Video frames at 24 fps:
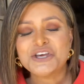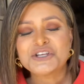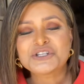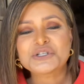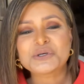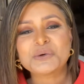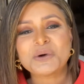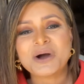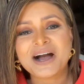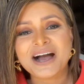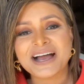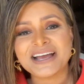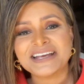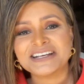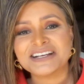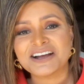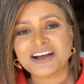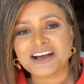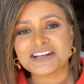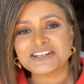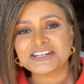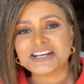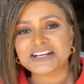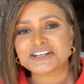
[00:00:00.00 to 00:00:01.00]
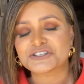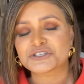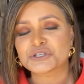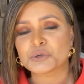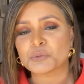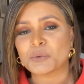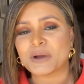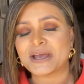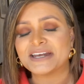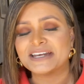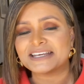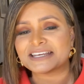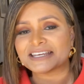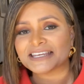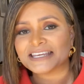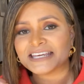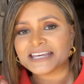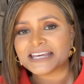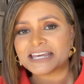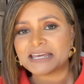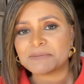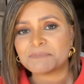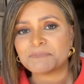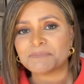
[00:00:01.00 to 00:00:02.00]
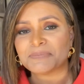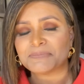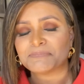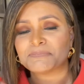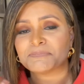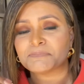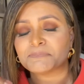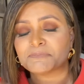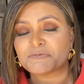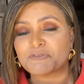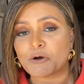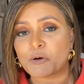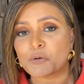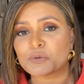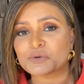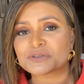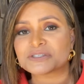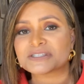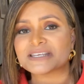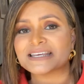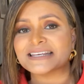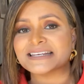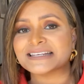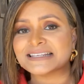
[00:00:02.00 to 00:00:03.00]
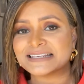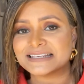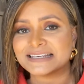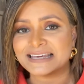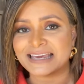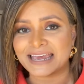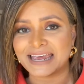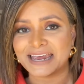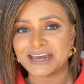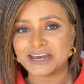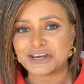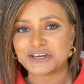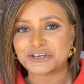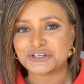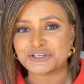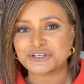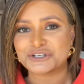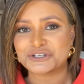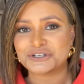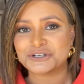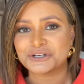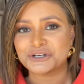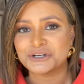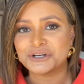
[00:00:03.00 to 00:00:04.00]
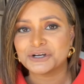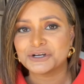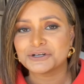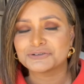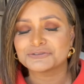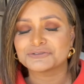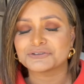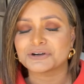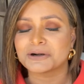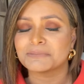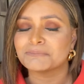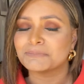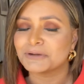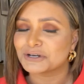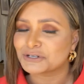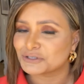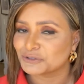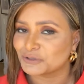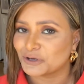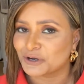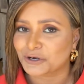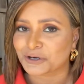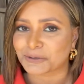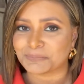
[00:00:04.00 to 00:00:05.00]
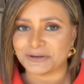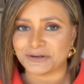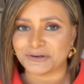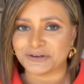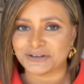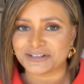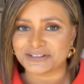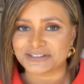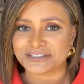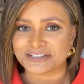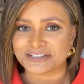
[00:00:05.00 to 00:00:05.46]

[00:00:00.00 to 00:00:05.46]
So, eye contact is a way to keep folks engaged for a much longer period of